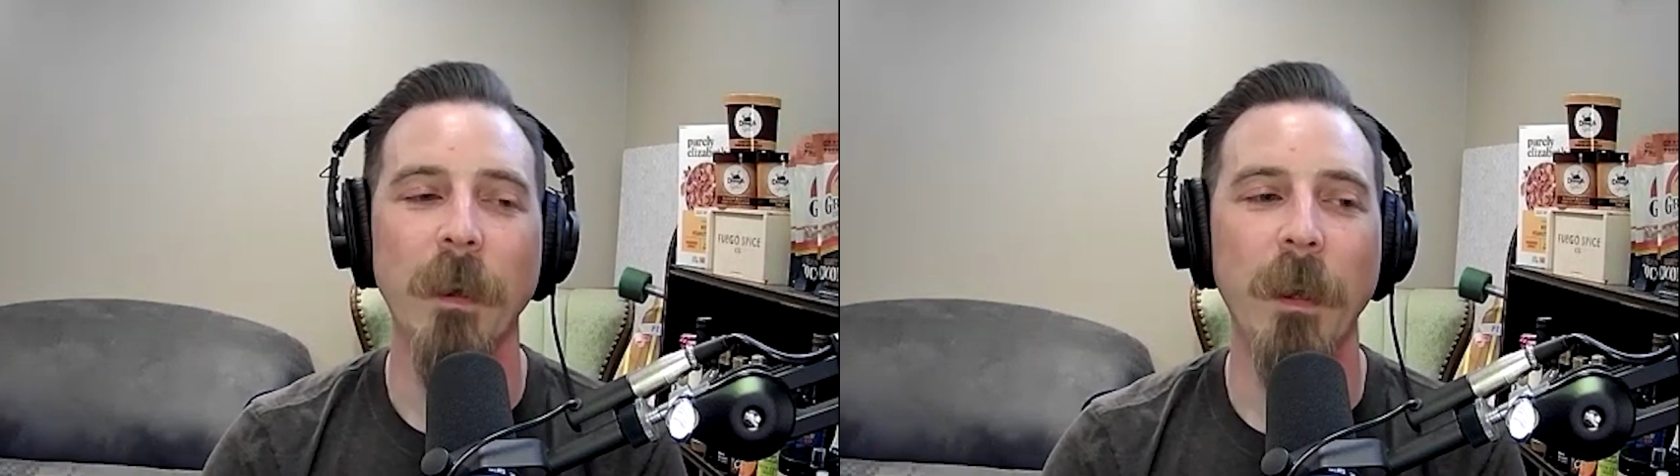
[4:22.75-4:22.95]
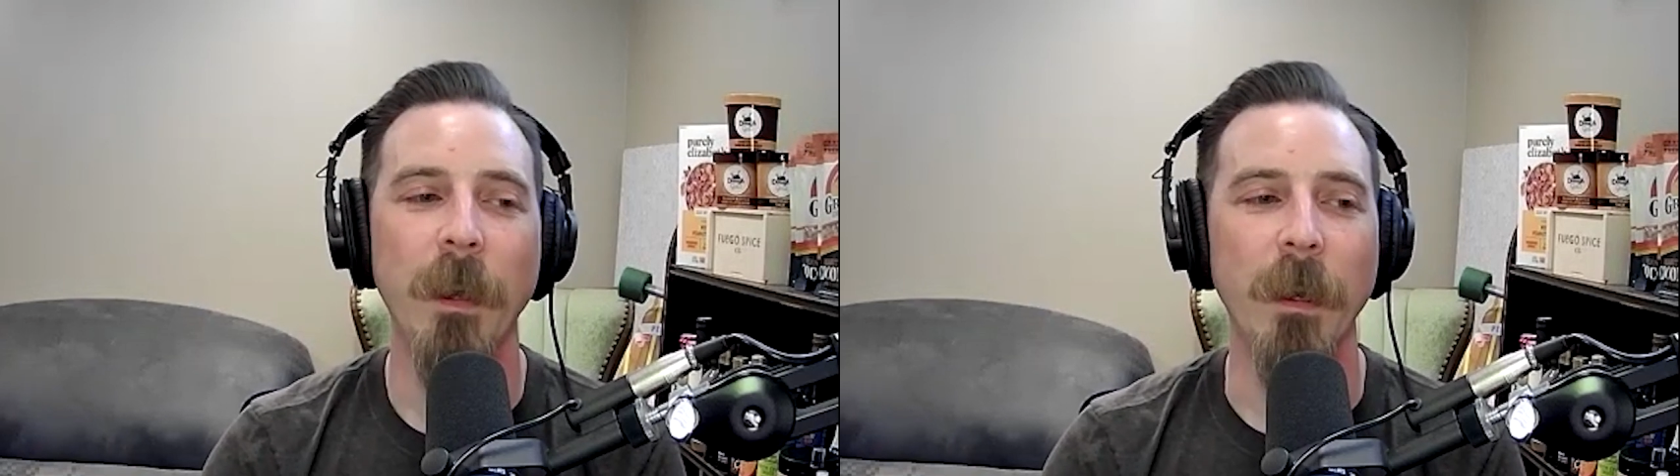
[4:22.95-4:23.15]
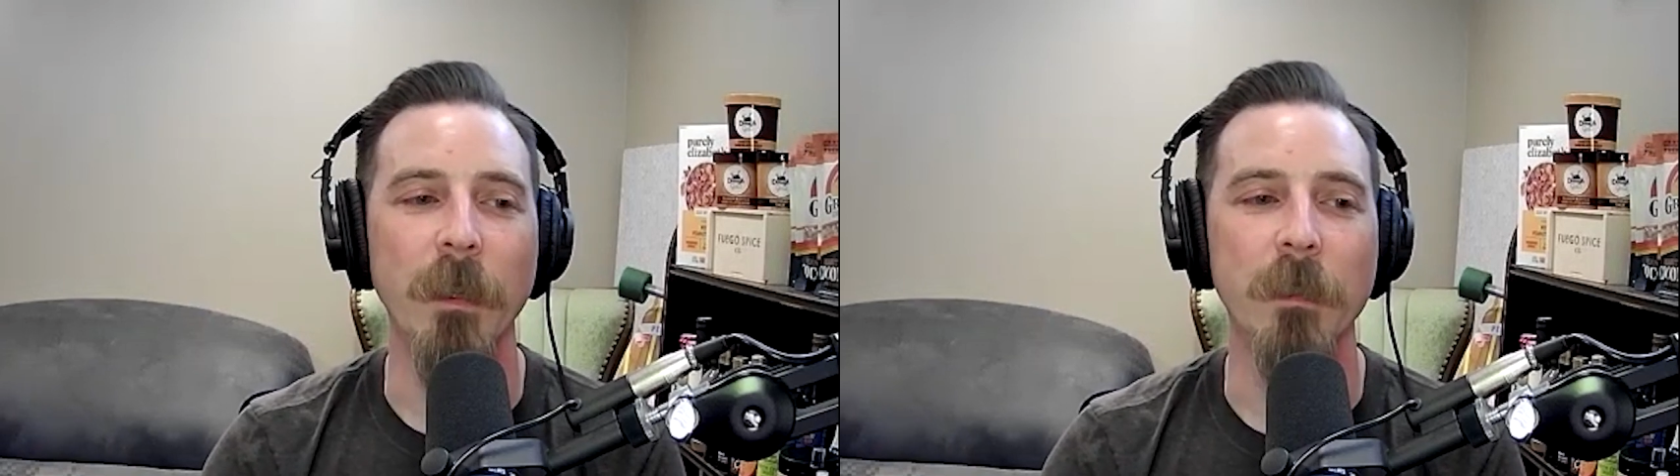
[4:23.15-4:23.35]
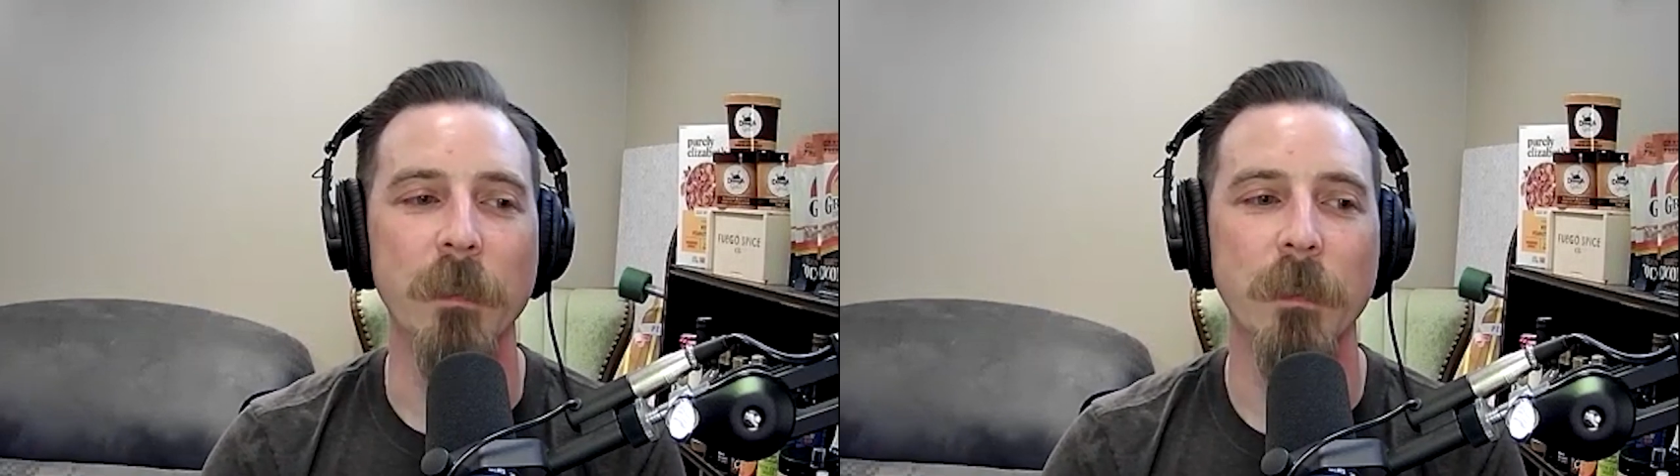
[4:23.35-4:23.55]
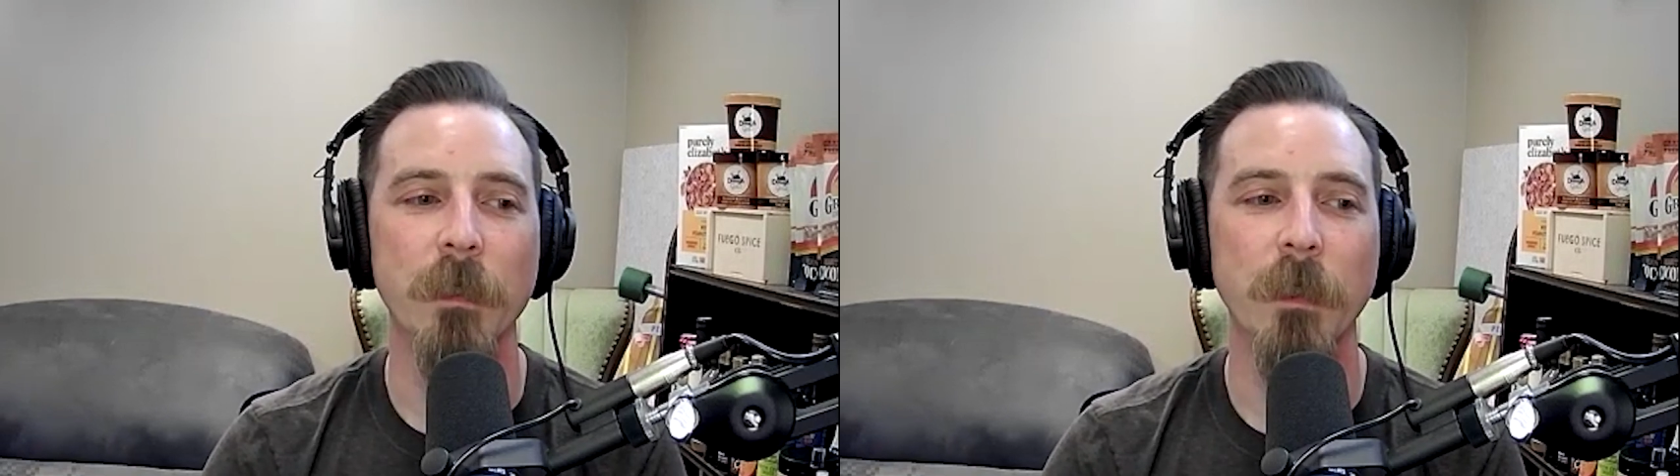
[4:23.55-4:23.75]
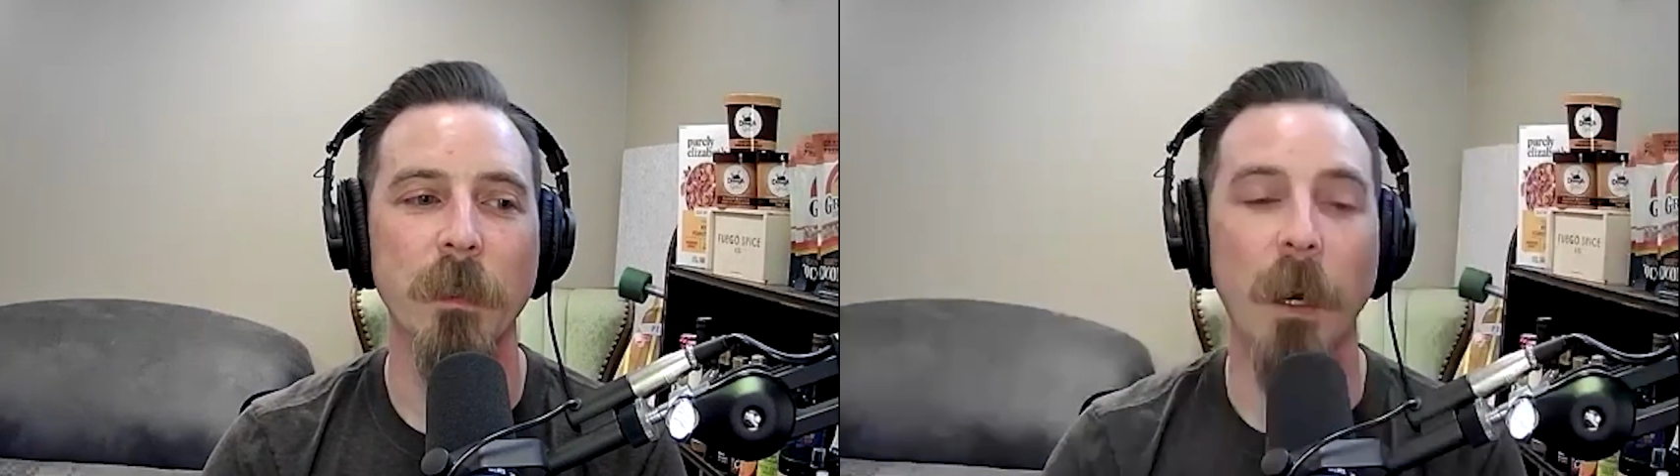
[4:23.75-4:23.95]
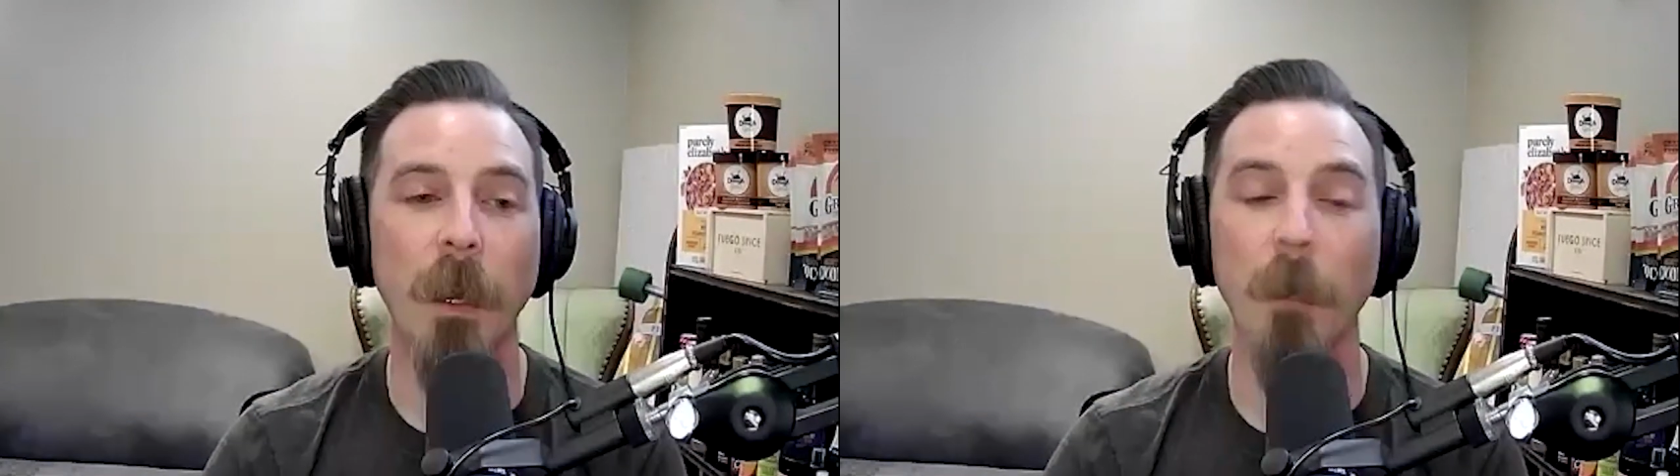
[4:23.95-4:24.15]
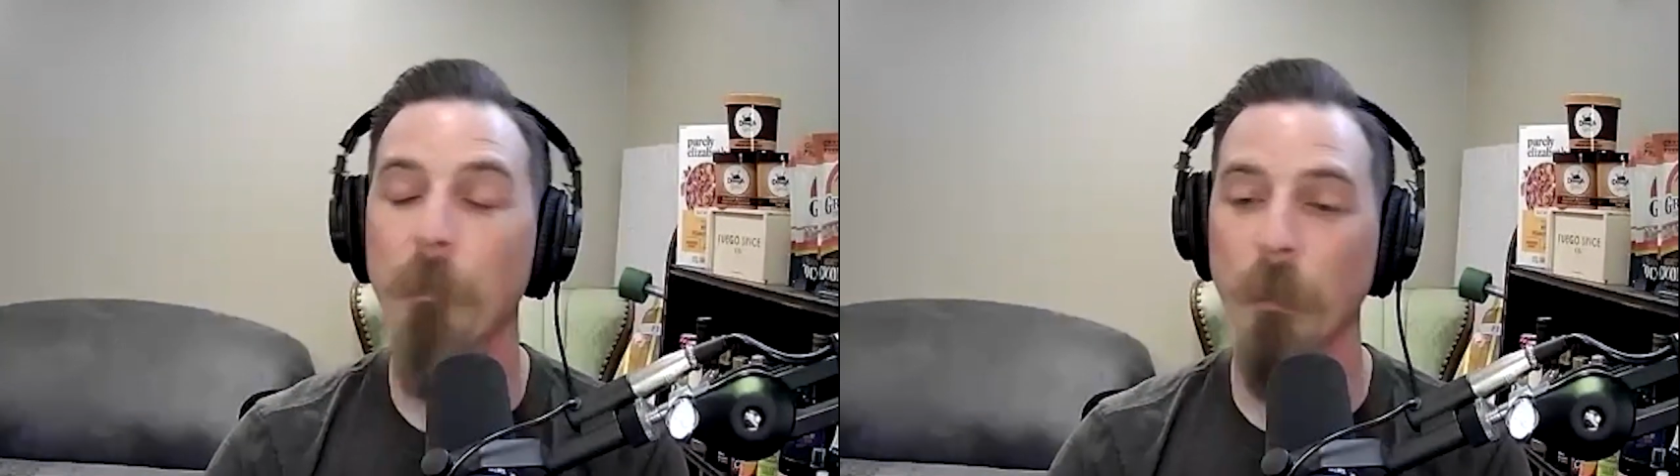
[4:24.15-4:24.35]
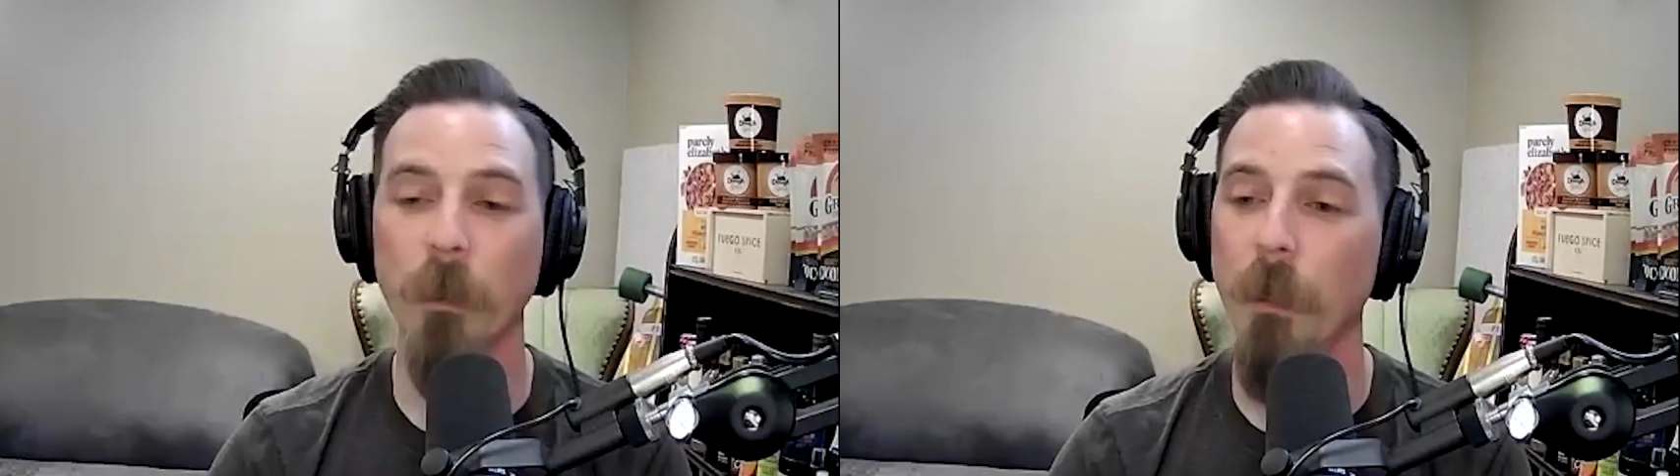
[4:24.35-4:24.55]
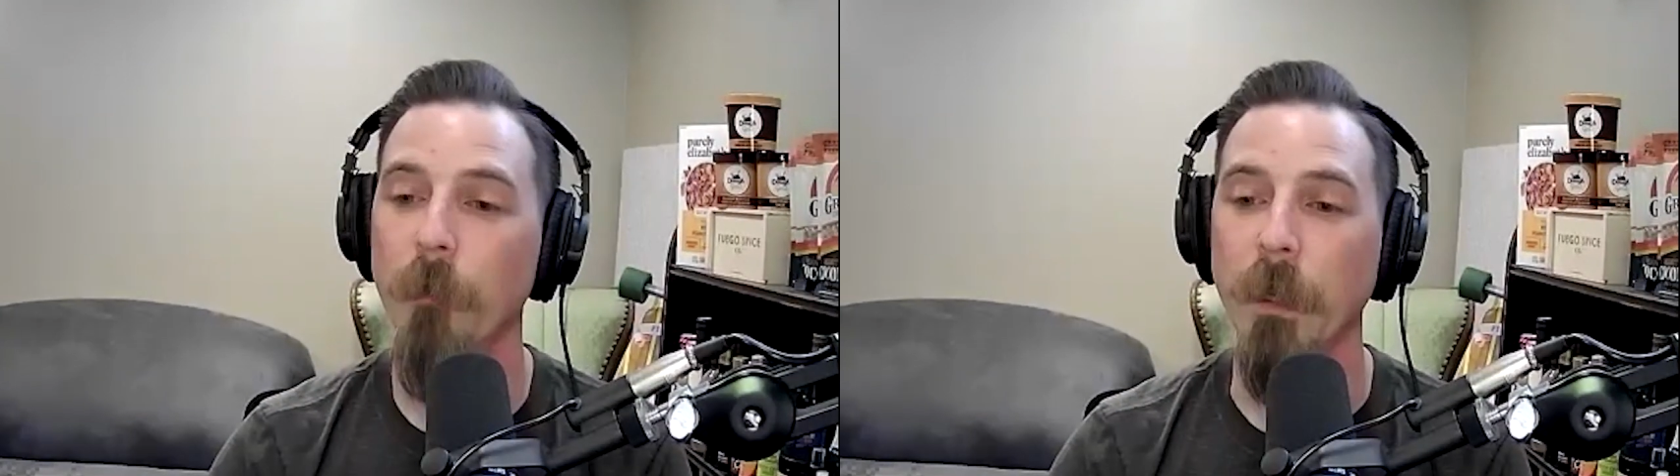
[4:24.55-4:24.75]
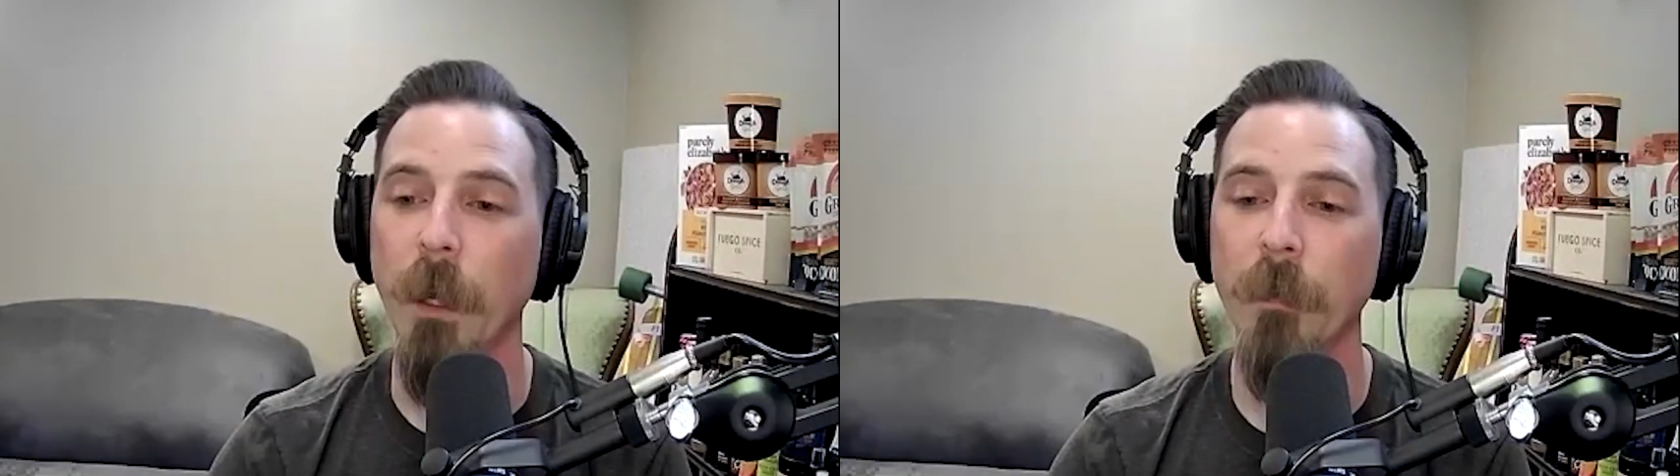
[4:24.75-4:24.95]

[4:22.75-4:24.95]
and I absolutely loved it.